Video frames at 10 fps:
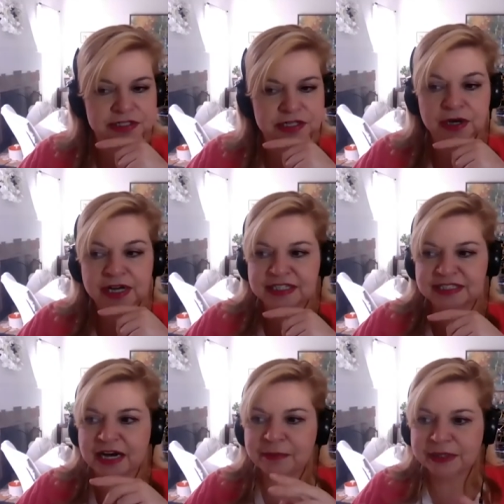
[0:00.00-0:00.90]
So
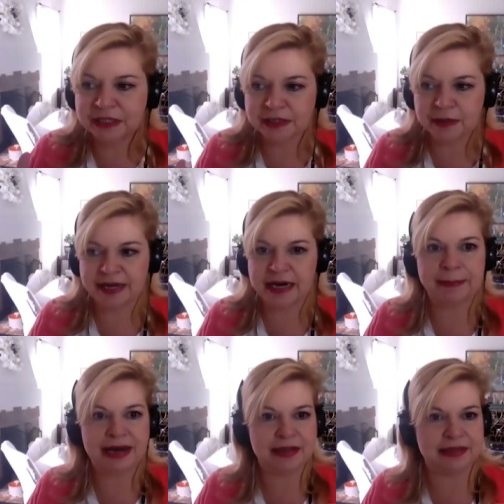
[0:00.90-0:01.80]
tell me a little bit
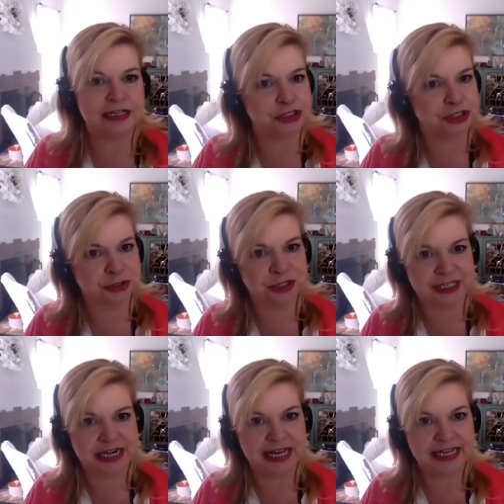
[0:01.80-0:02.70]
about that
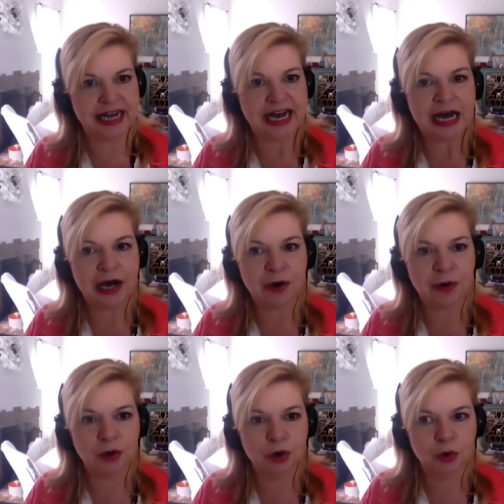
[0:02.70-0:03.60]
journey, like
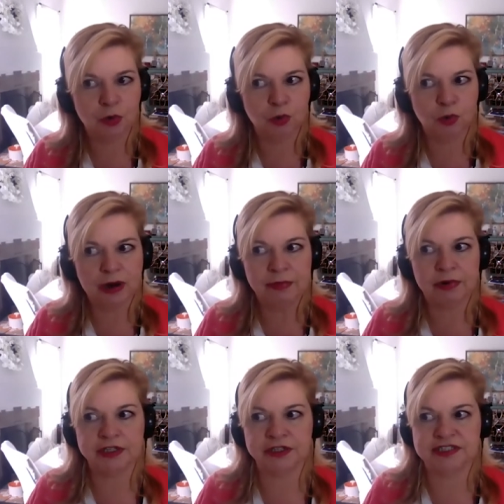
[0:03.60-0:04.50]
how what
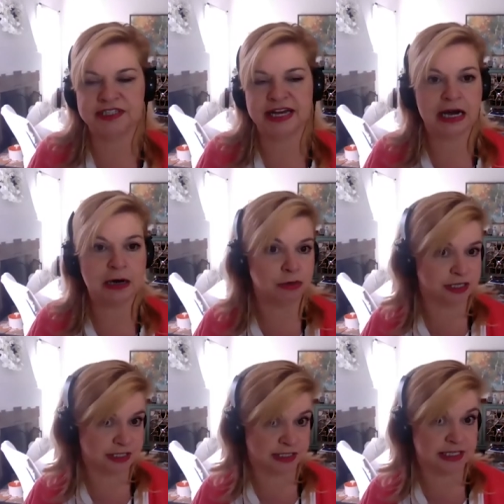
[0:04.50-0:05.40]
brought you say I want
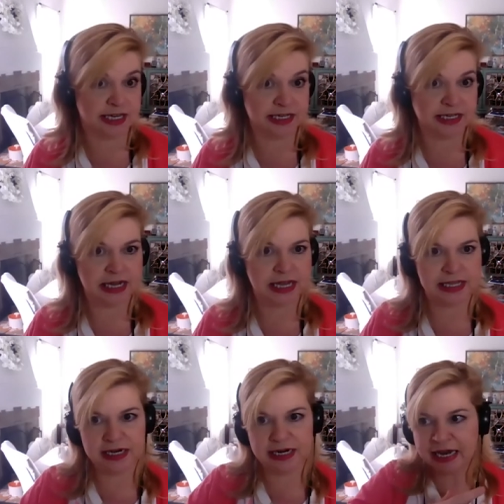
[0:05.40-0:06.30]
to sing,
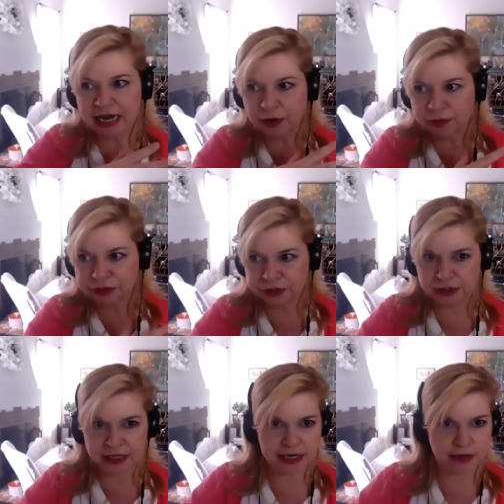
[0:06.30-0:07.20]
and then how you
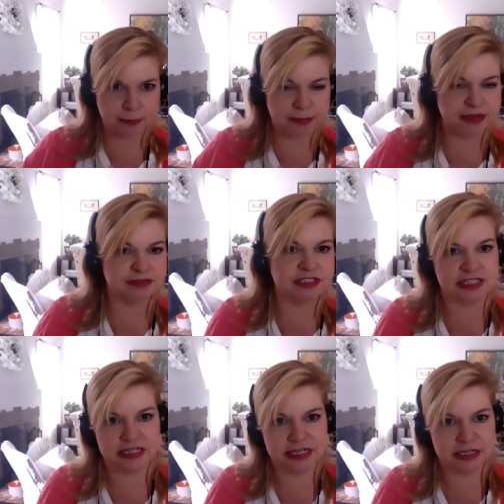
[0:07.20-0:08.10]
kind of
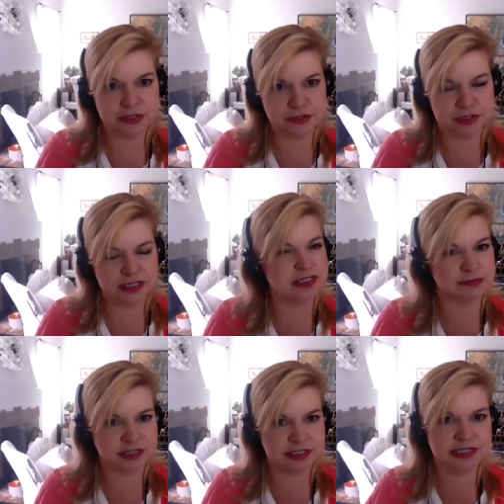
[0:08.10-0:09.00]
pivoted into this
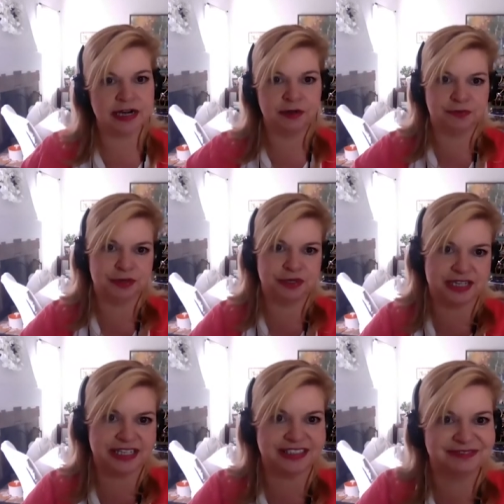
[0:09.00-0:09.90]
different style of
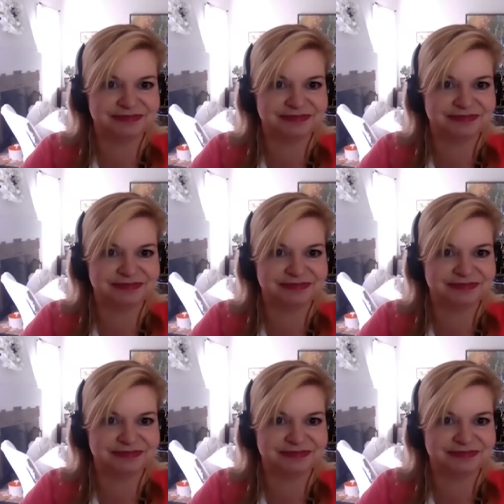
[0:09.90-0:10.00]
music.